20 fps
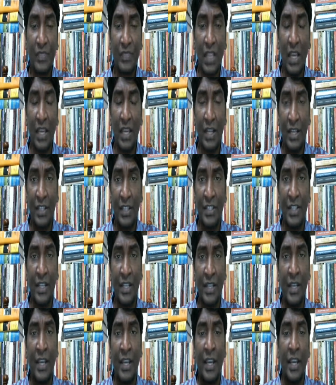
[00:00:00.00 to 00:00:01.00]

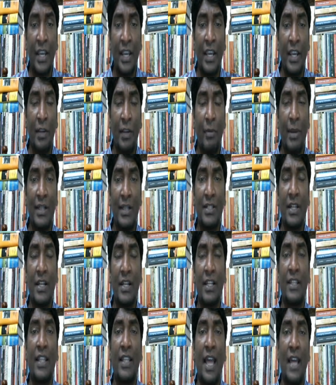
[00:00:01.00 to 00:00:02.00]
entity equation
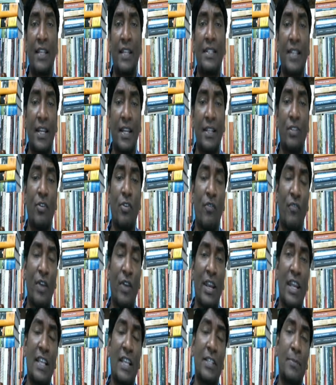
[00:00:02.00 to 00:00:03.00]
in that sense of an
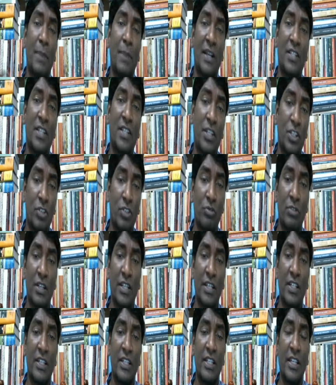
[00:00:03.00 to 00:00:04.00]
expected
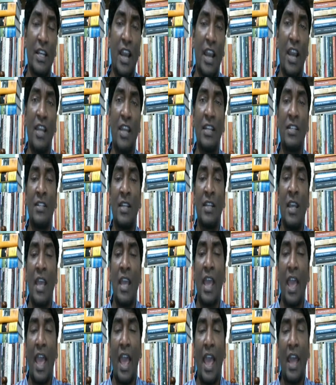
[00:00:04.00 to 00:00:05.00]
utility kind.
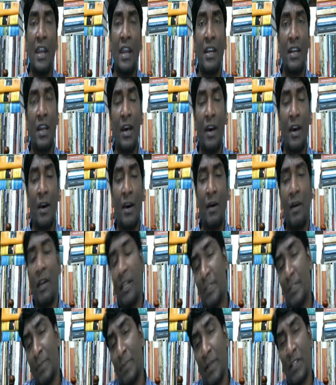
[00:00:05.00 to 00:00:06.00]
And
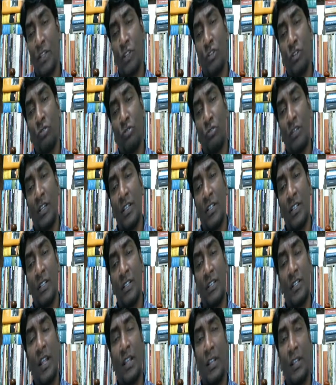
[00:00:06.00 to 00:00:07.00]
expected utility is
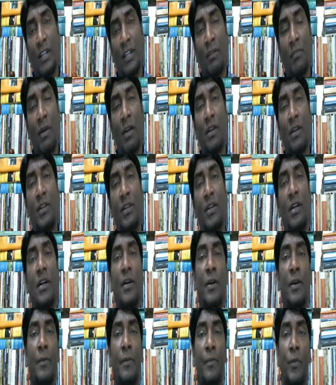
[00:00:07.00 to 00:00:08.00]
nothing but
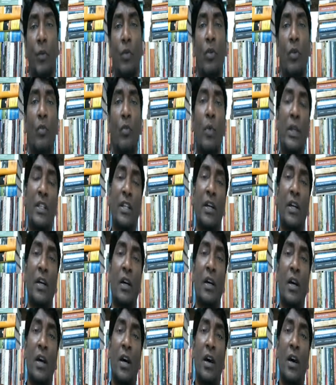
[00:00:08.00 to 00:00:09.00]
whether
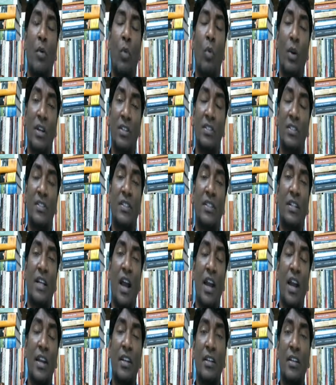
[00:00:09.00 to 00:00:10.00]
what is the
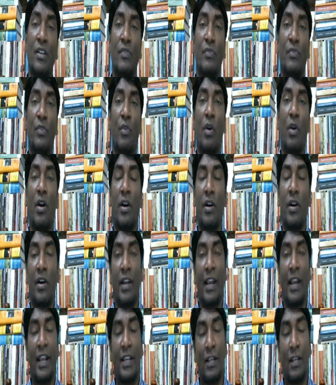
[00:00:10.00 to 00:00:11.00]
kind of your
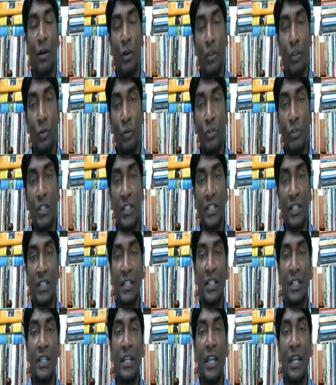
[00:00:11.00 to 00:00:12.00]

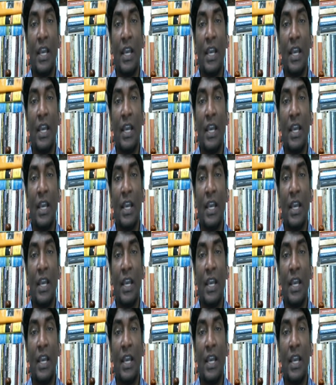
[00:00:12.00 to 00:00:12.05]
utility